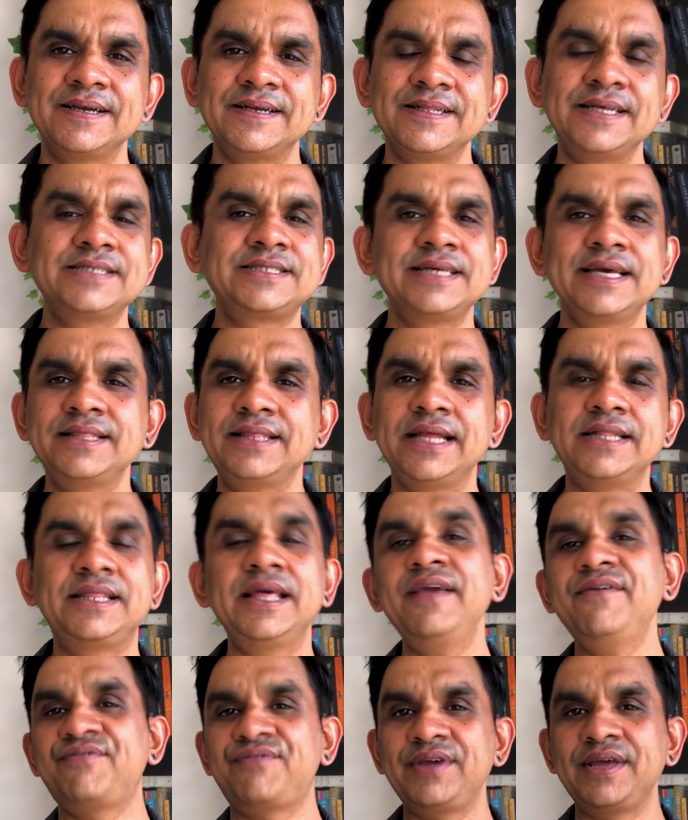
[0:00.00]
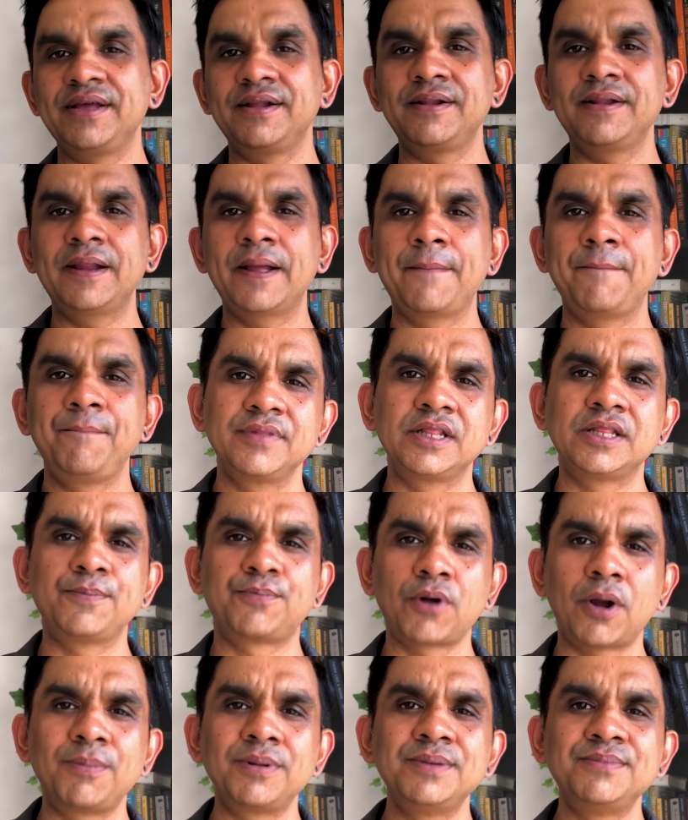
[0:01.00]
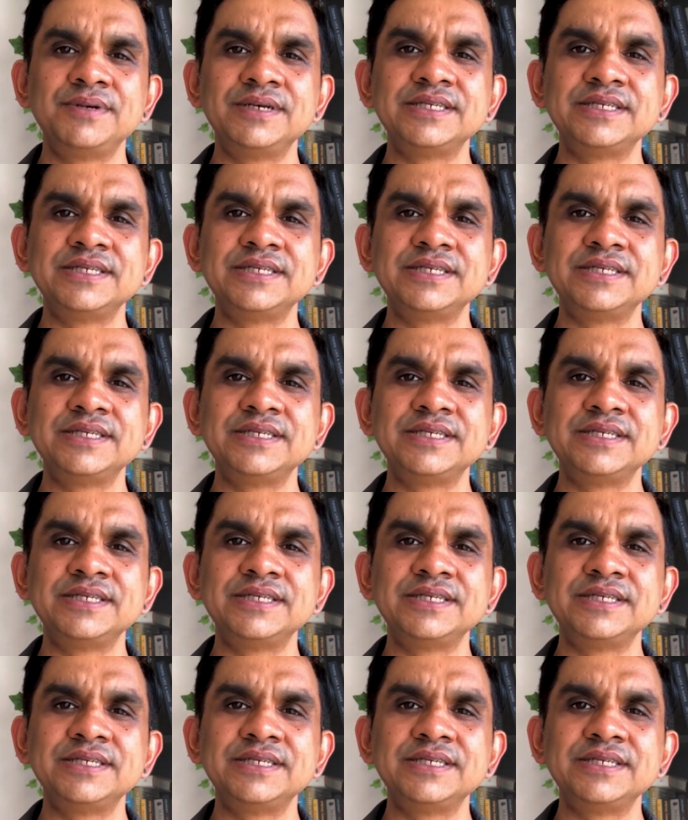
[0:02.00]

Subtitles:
they say that they feel the problem